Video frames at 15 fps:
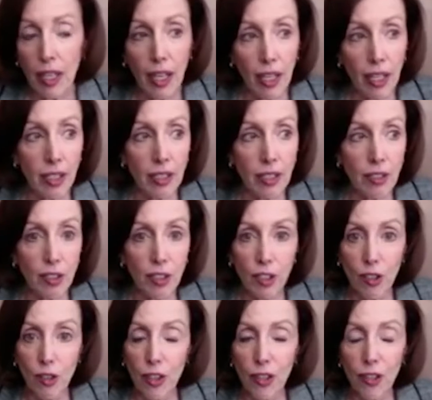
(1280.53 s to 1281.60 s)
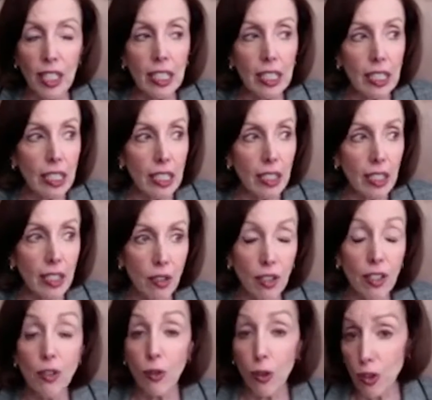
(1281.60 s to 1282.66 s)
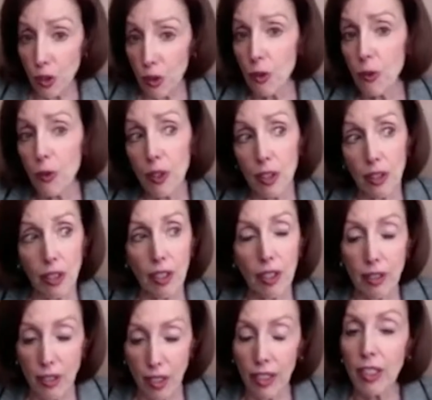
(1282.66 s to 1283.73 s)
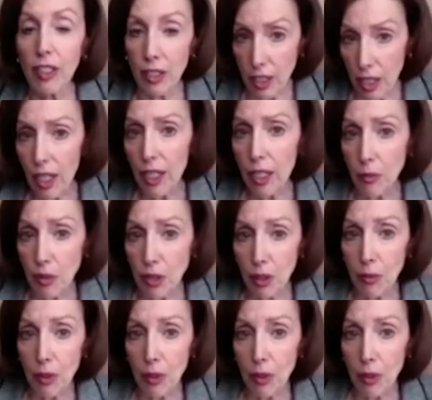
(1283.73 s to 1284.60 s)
And, I think it's also a sign of the times.